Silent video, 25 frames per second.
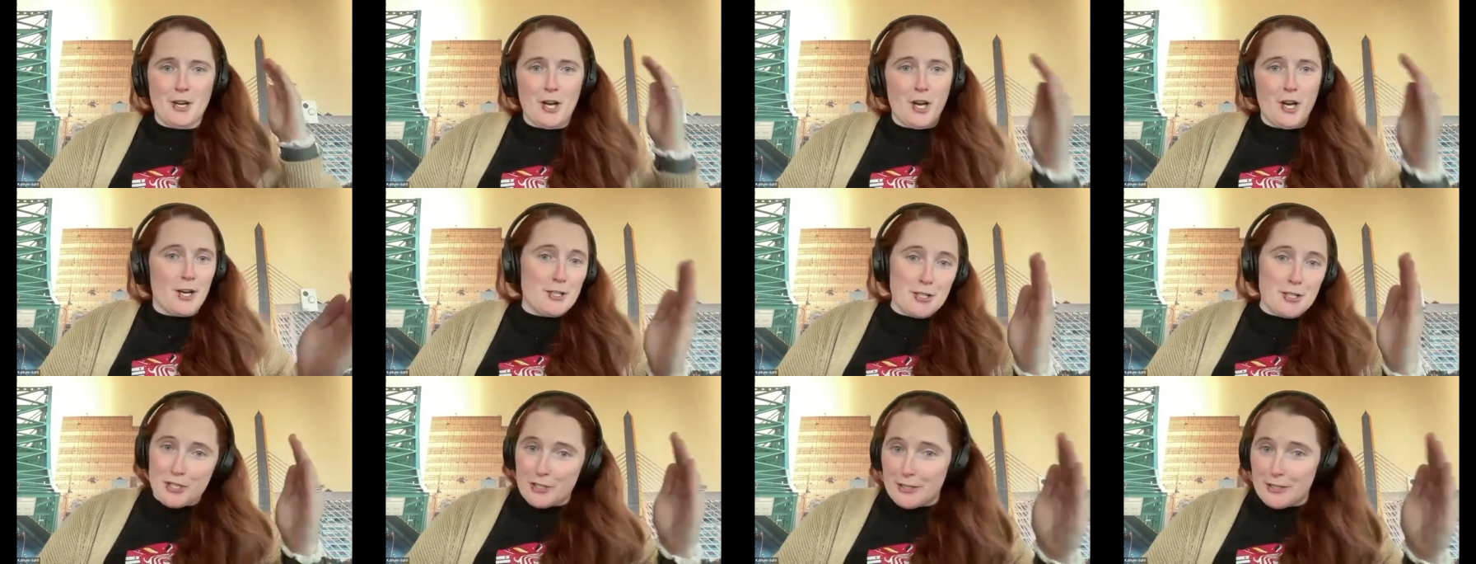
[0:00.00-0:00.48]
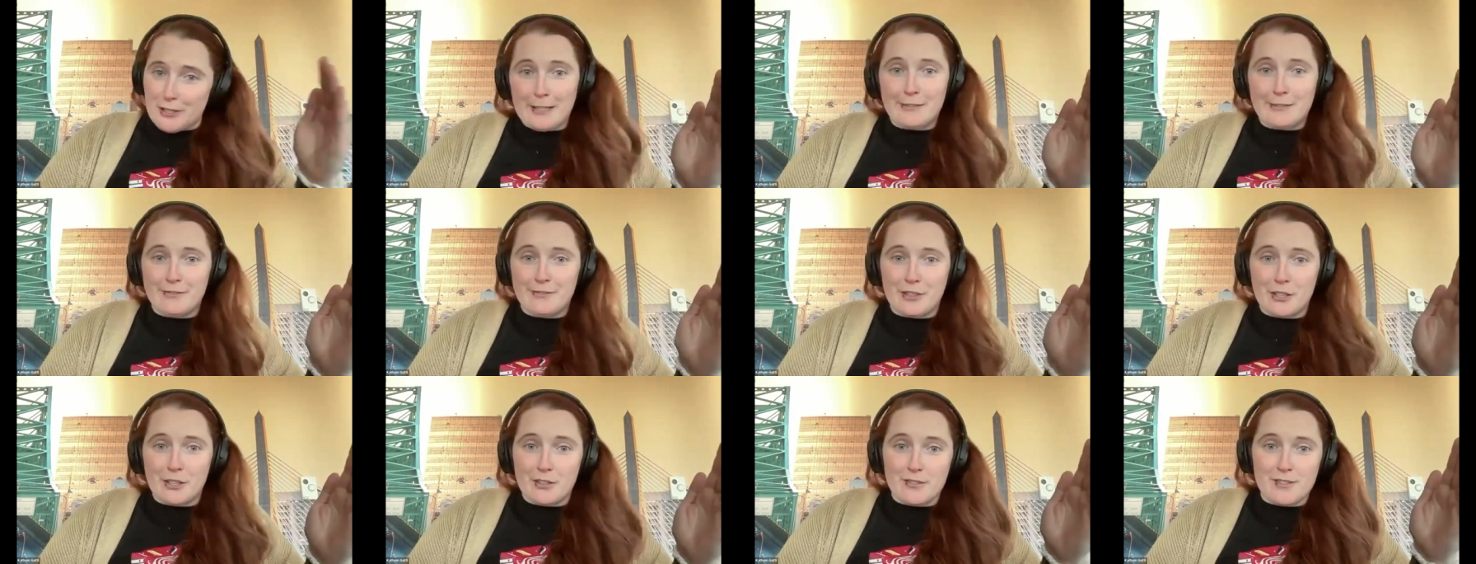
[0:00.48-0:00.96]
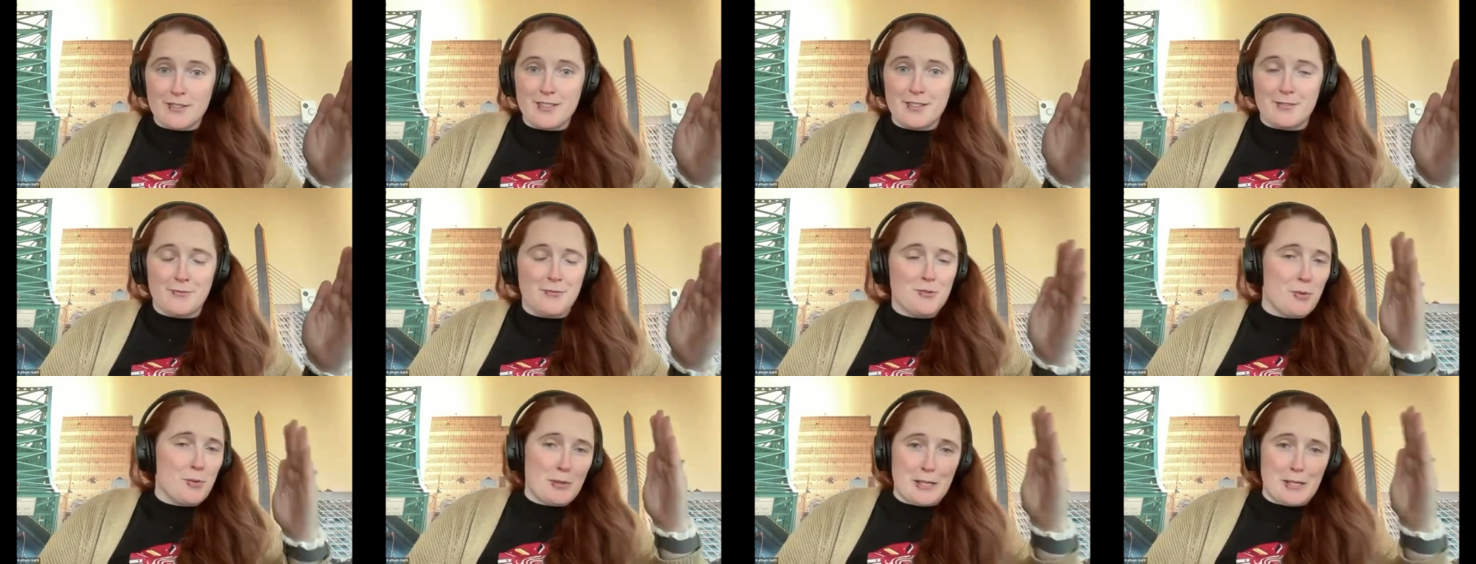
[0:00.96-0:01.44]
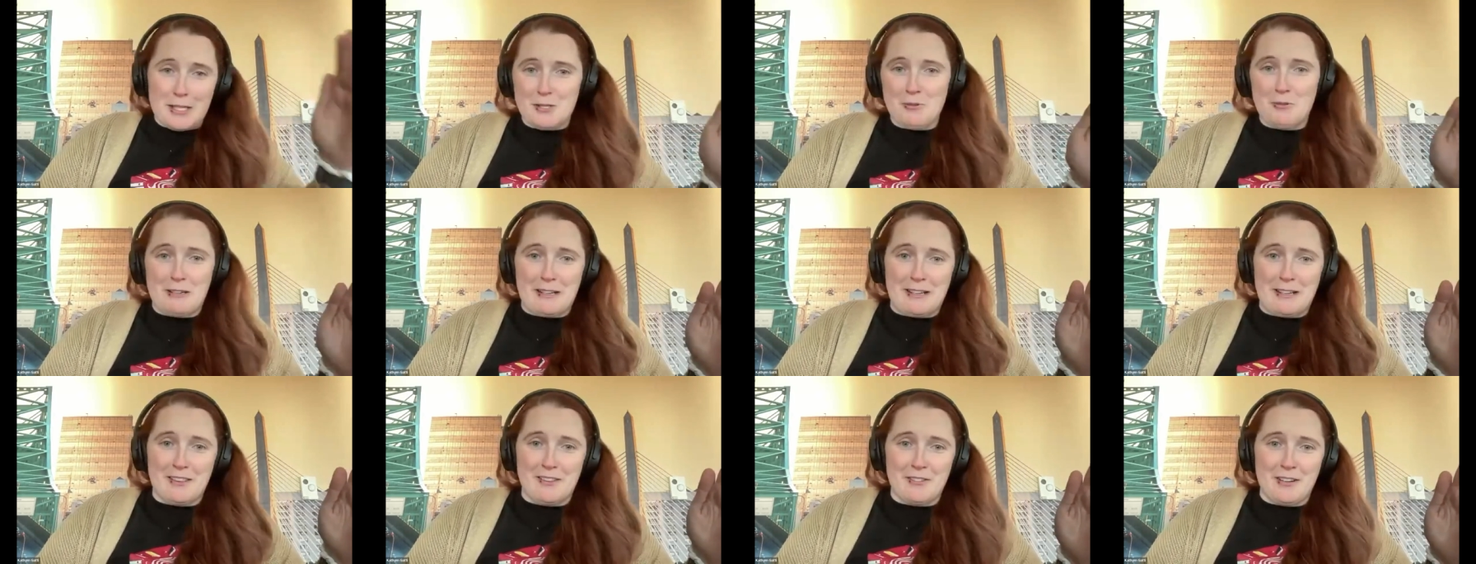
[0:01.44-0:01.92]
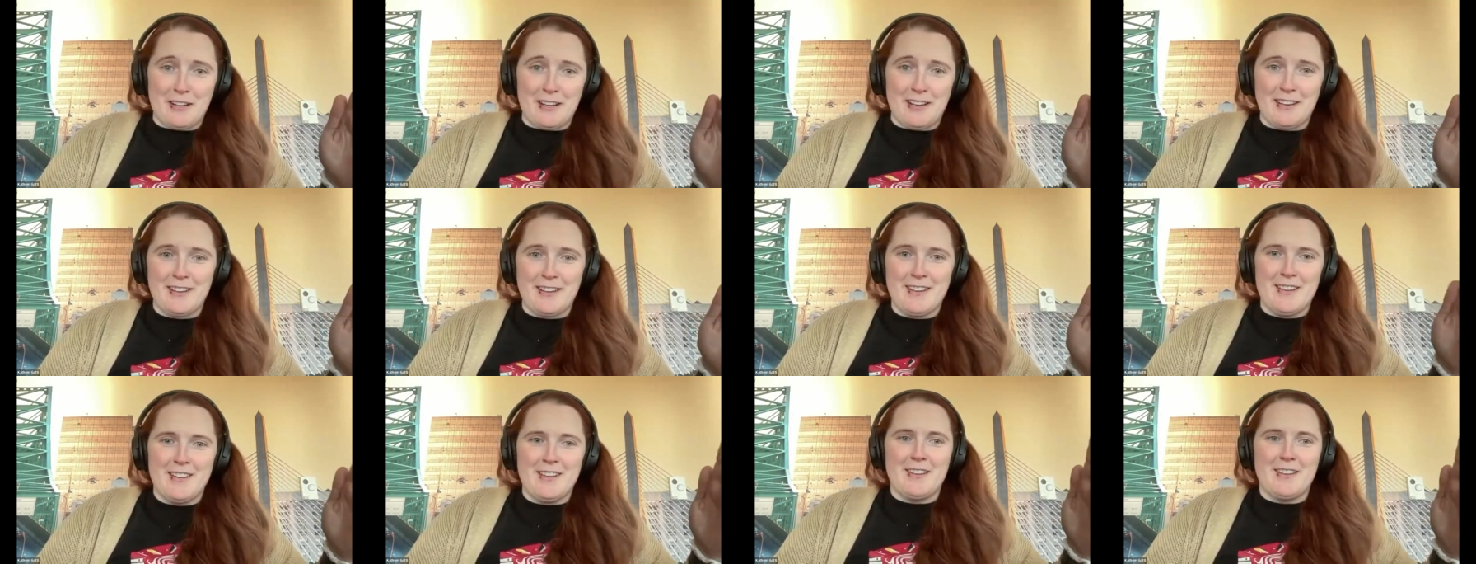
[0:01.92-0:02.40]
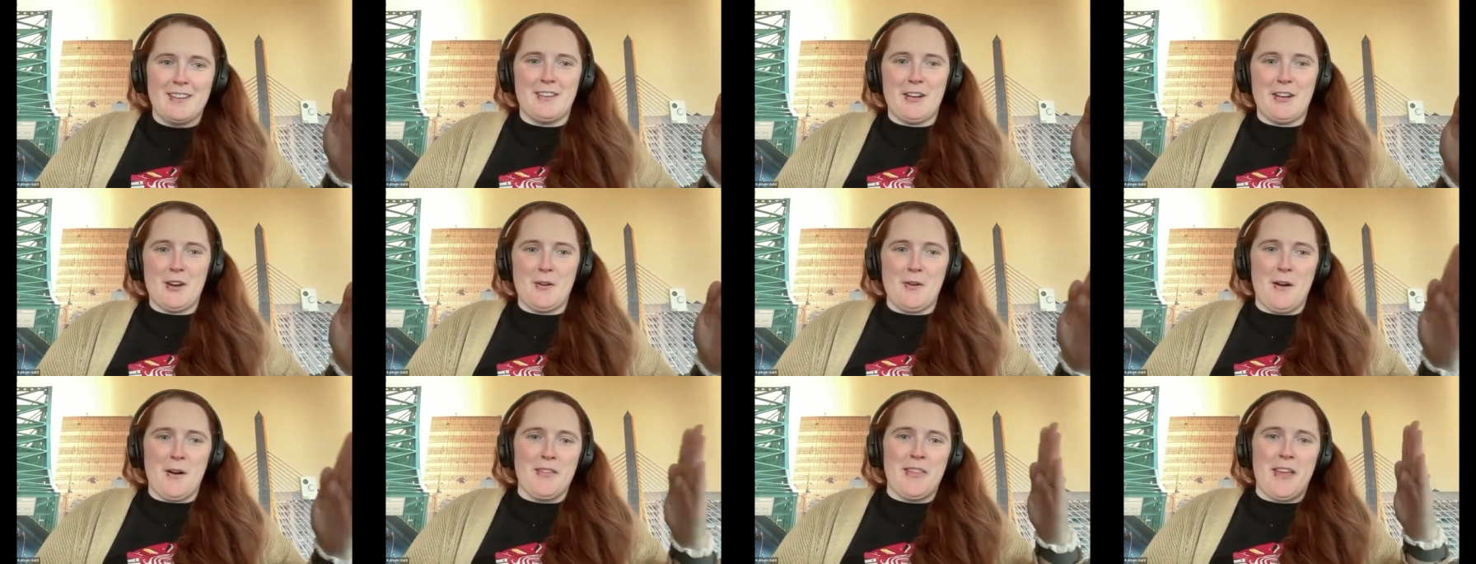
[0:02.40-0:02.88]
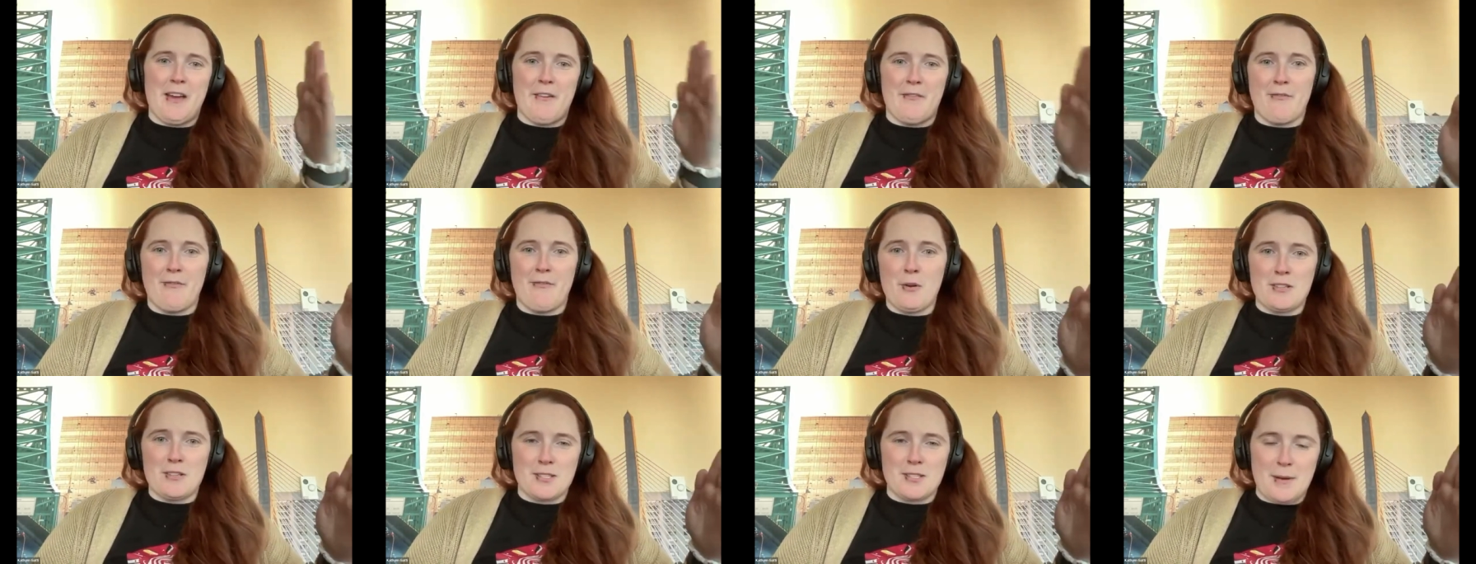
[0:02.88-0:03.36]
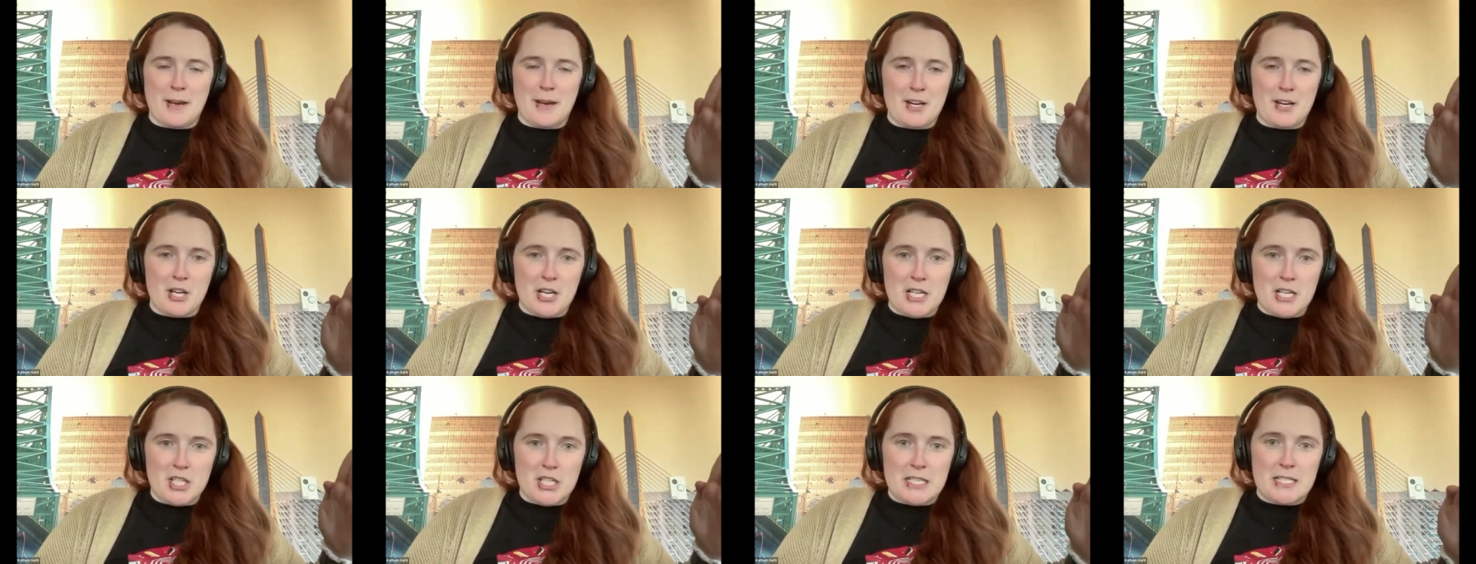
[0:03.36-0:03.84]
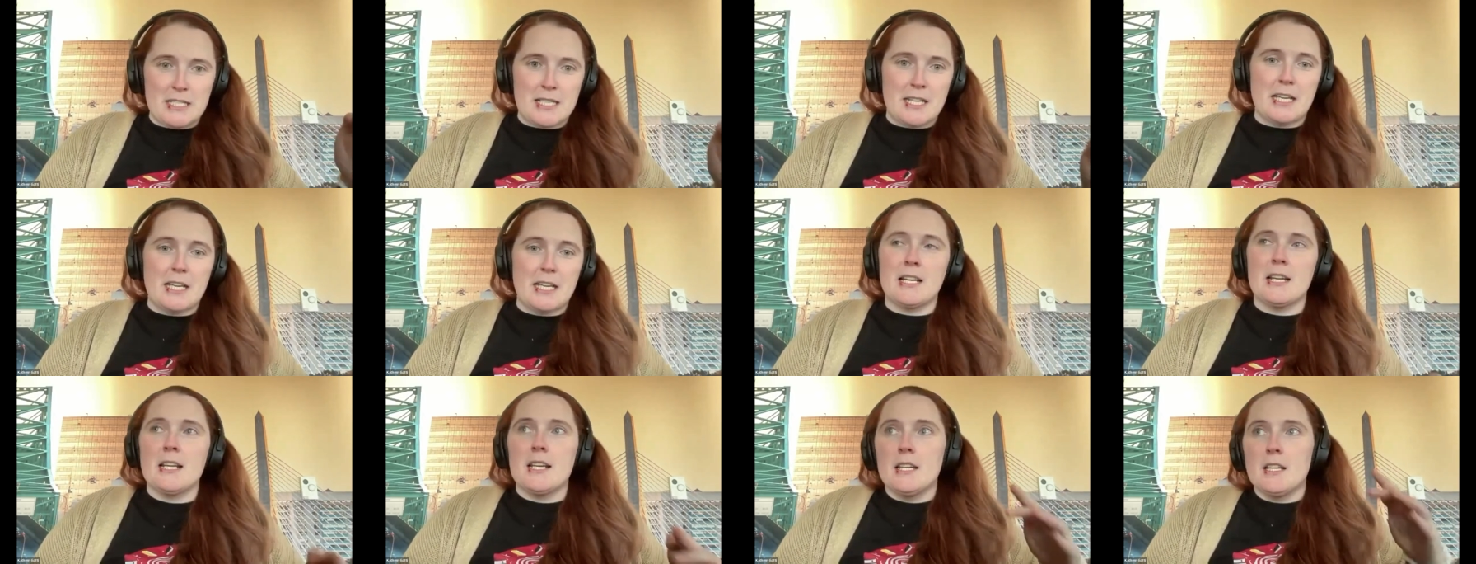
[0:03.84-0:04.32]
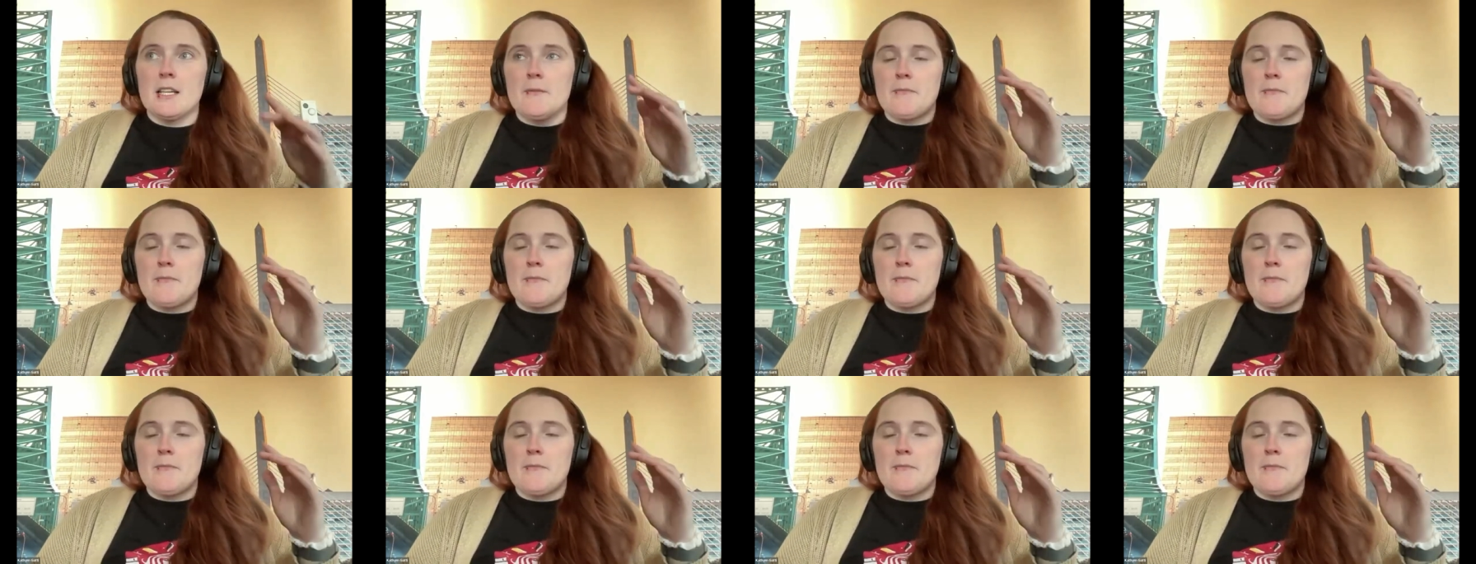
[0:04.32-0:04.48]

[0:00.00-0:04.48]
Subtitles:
on July 1st of 2023, on that forced migration date,